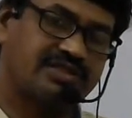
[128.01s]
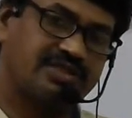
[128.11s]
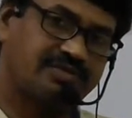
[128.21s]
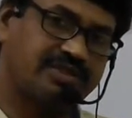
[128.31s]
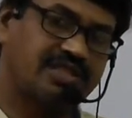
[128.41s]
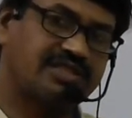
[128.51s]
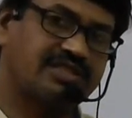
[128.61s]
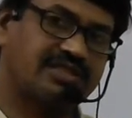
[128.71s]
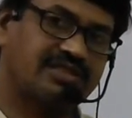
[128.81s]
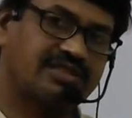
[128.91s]
Subshells.
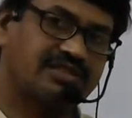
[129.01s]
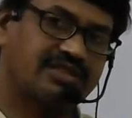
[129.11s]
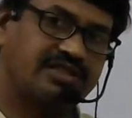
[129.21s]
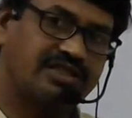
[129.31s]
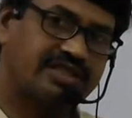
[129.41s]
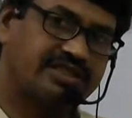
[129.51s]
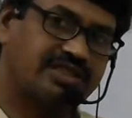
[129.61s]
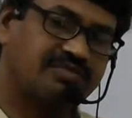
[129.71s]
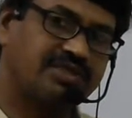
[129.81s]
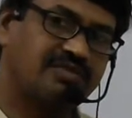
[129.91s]
S
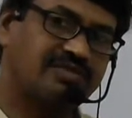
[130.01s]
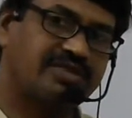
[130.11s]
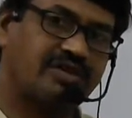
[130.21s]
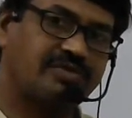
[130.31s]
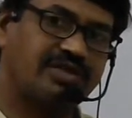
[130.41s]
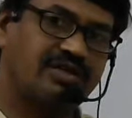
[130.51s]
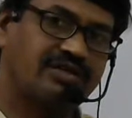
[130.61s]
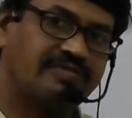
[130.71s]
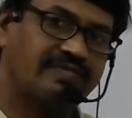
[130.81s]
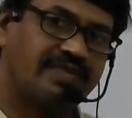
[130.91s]
subshell means
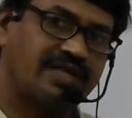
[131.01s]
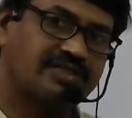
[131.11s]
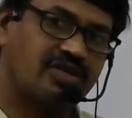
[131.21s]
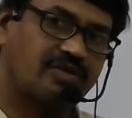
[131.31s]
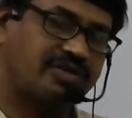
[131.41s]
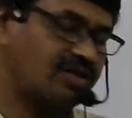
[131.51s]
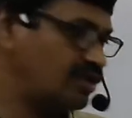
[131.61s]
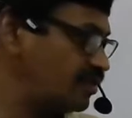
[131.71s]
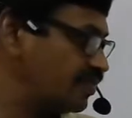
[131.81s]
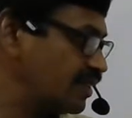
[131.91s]
orbital. S
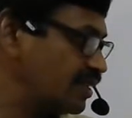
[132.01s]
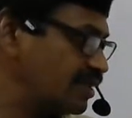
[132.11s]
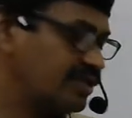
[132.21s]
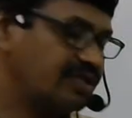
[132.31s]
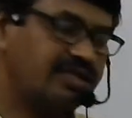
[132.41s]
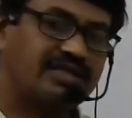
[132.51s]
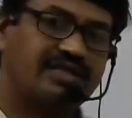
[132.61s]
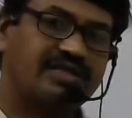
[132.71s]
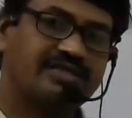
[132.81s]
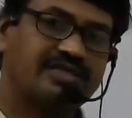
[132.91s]
orbital.
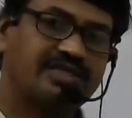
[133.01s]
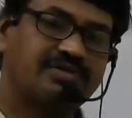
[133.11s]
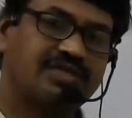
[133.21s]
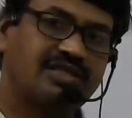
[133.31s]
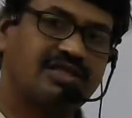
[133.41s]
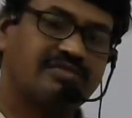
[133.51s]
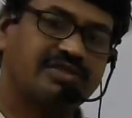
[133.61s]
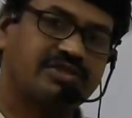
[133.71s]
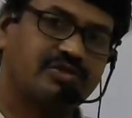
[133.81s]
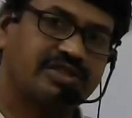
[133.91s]
Here S subshell
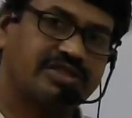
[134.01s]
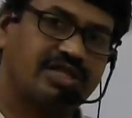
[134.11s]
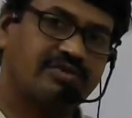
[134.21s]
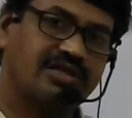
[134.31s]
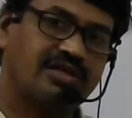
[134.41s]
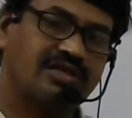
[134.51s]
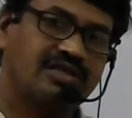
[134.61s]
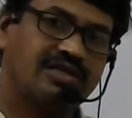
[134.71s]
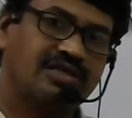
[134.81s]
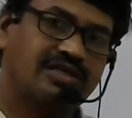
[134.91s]
means 2s orbital
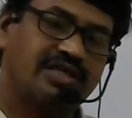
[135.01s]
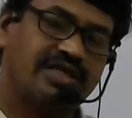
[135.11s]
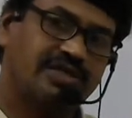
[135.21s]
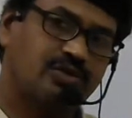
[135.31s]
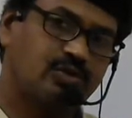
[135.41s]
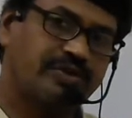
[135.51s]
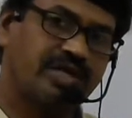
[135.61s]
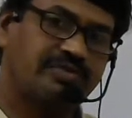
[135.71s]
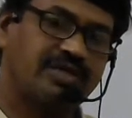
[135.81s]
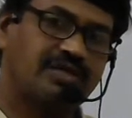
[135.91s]
and 2p
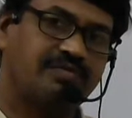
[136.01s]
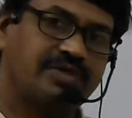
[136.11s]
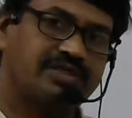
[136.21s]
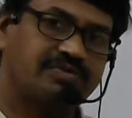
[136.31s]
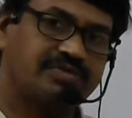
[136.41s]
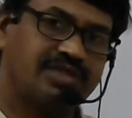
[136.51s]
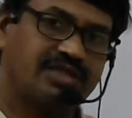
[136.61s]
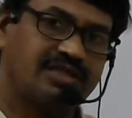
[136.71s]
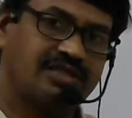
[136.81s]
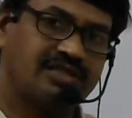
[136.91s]
orbital, p subshell.
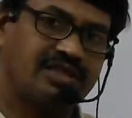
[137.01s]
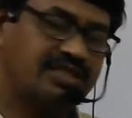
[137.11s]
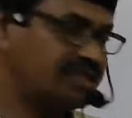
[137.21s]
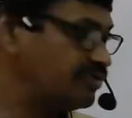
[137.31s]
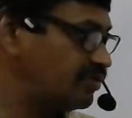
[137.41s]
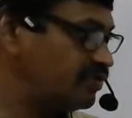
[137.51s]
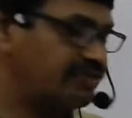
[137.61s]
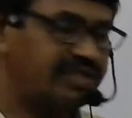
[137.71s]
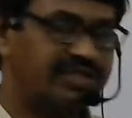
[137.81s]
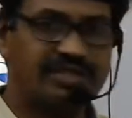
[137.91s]
Like that we have
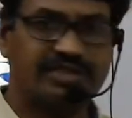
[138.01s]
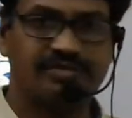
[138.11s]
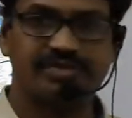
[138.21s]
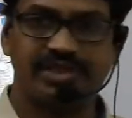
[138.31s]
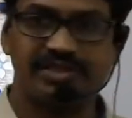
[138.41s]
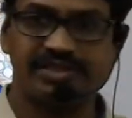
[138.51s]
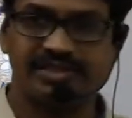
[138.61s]
different subshells.